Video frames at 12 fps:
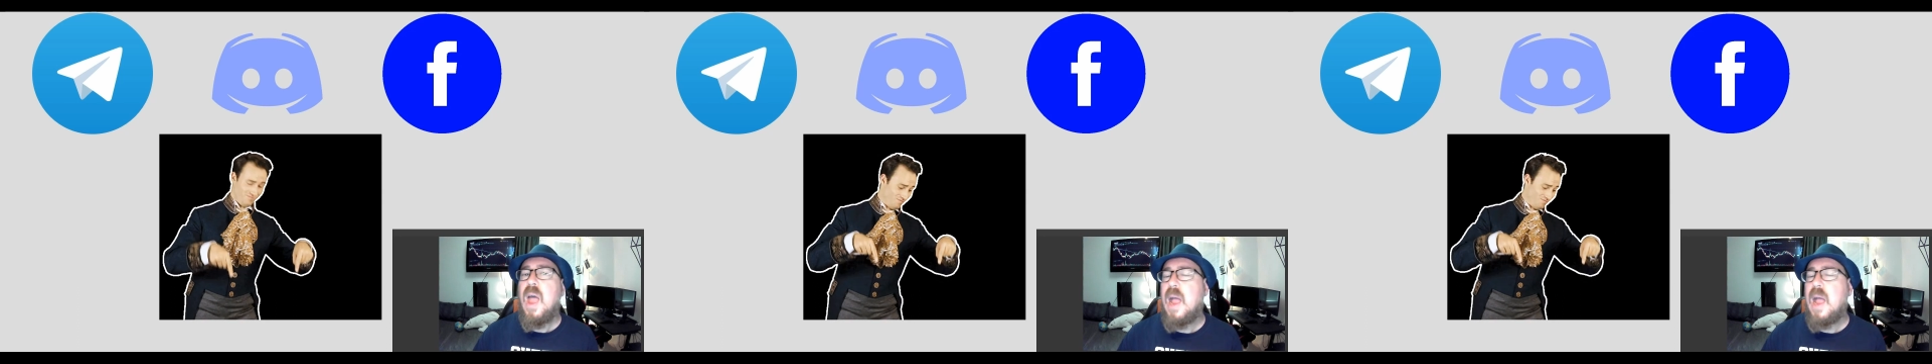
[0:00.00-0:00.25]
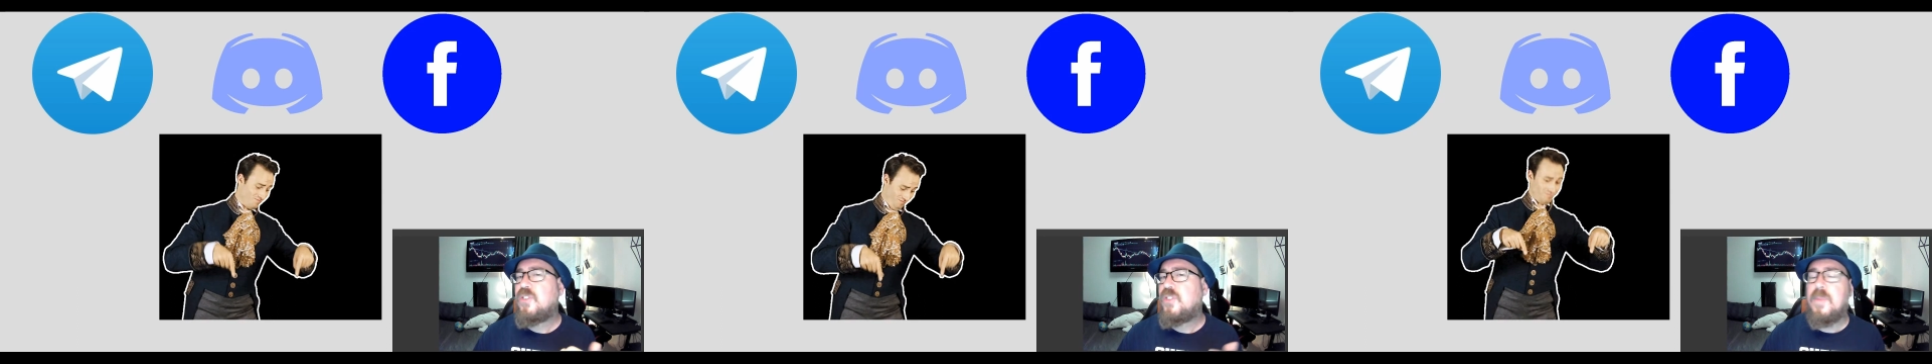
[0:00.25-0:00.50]

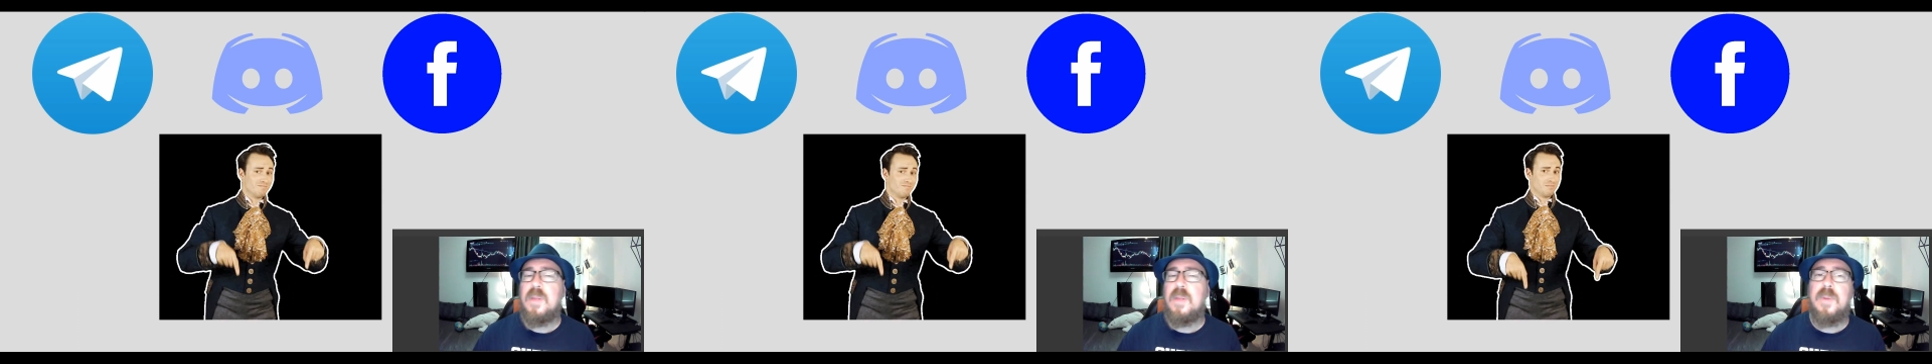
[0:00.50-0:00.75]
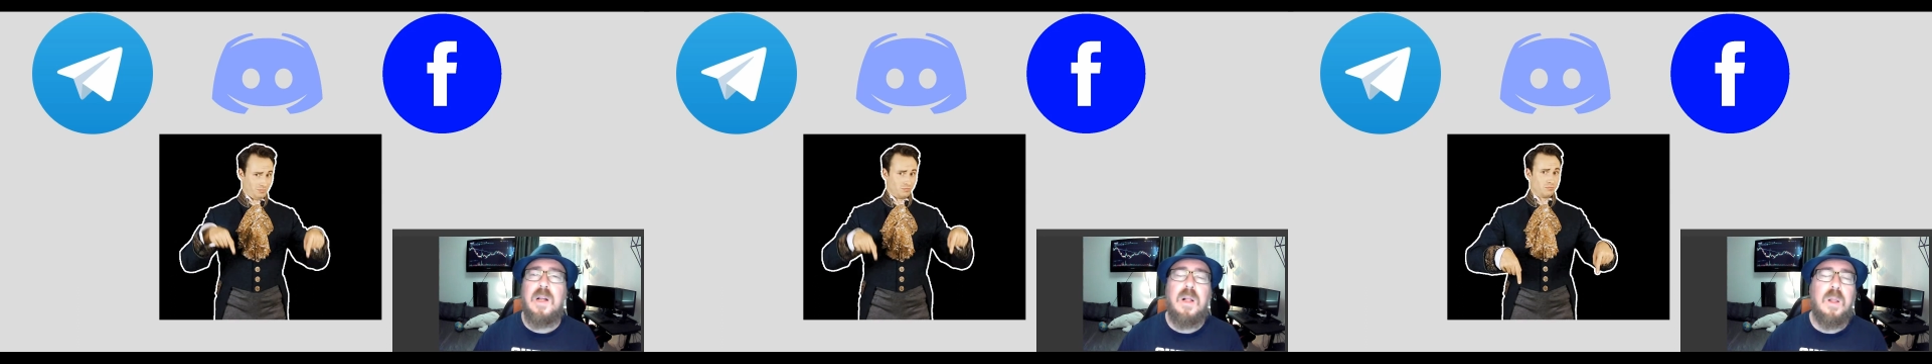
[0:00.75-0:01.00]
and some of them
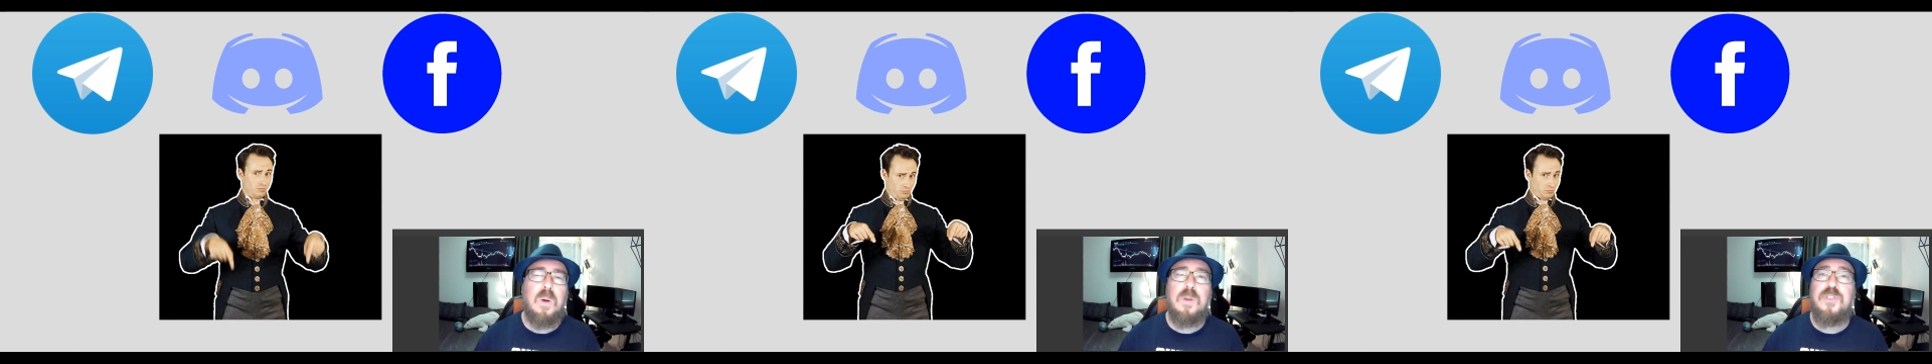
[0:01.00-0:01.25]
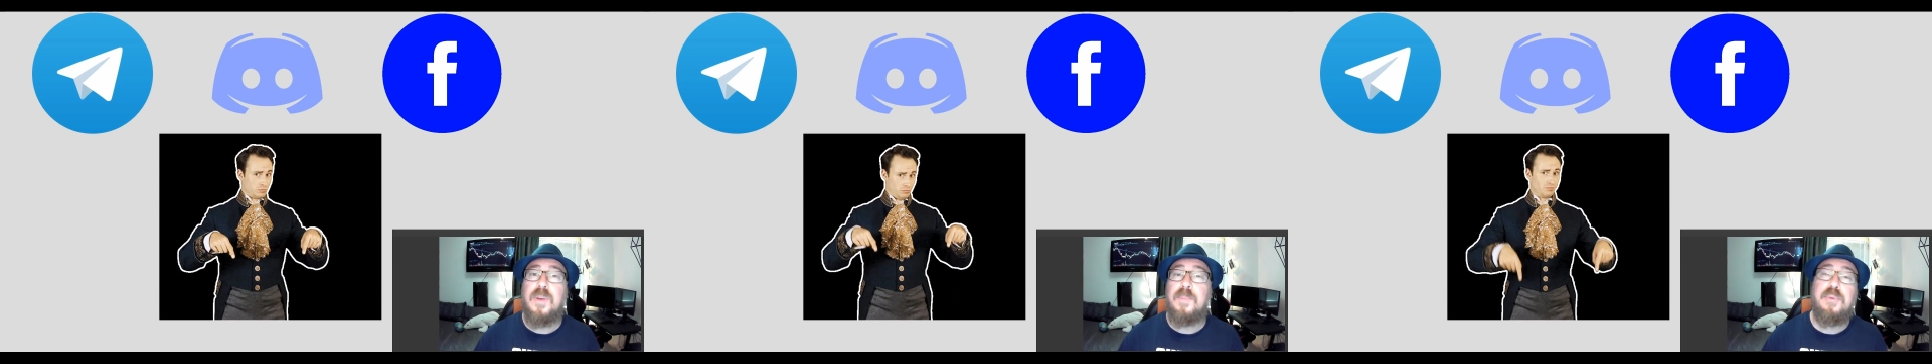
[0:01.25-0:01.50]

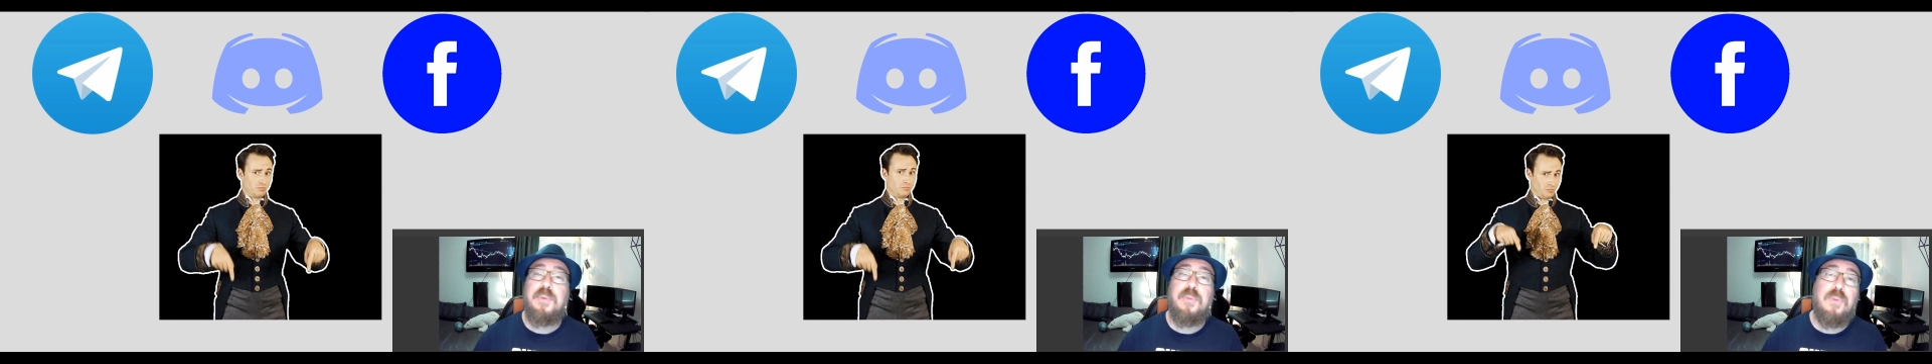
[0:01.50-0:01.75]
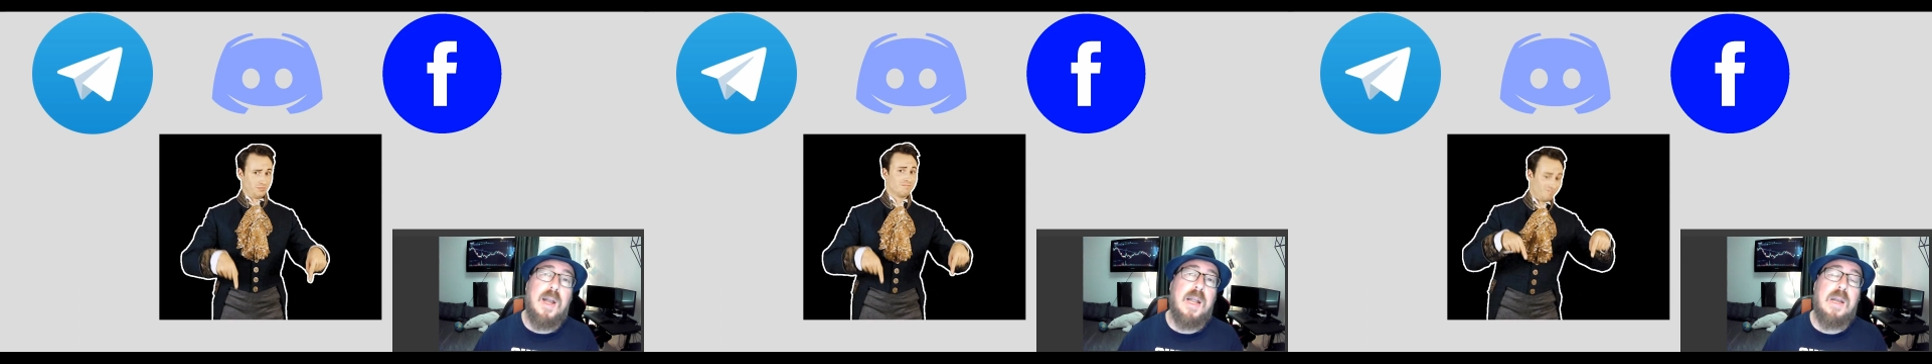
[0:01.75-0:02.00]
include some
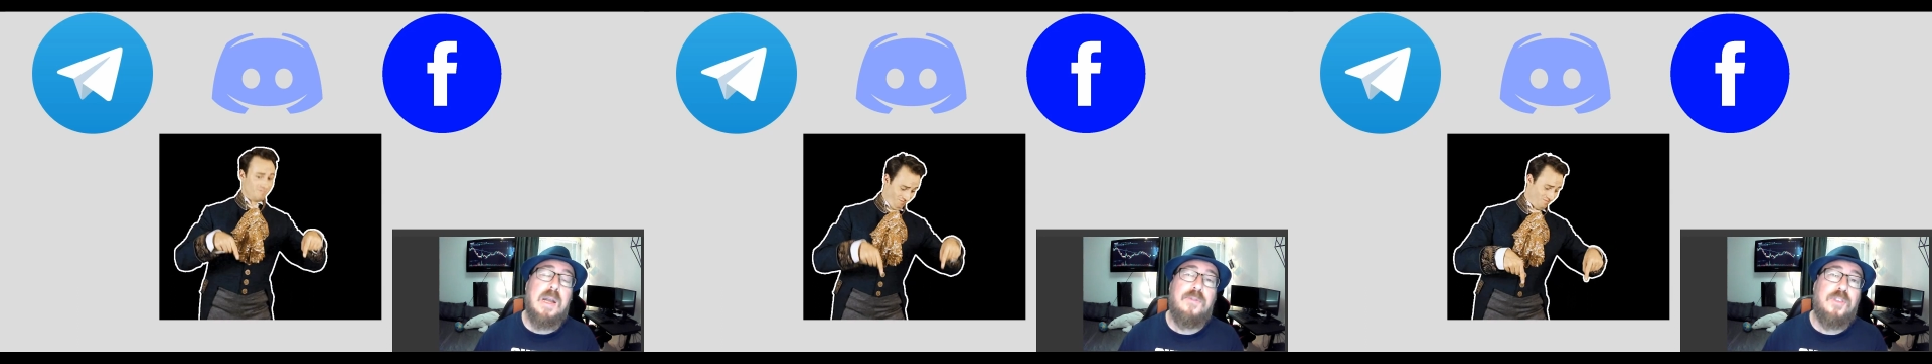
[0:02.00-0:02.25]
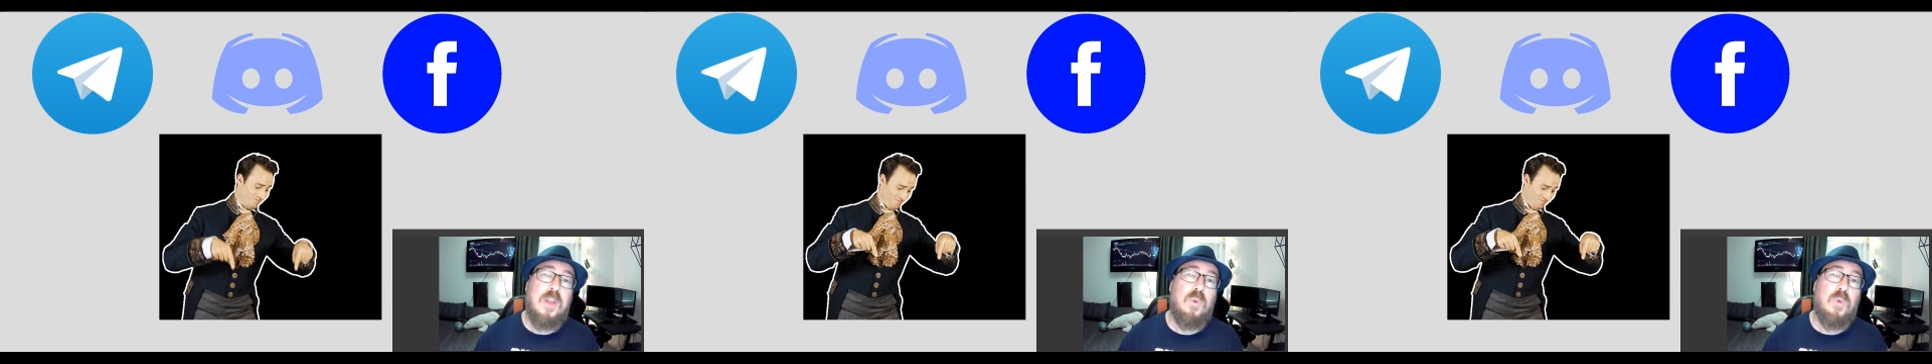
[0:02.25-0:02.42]
pretty nifty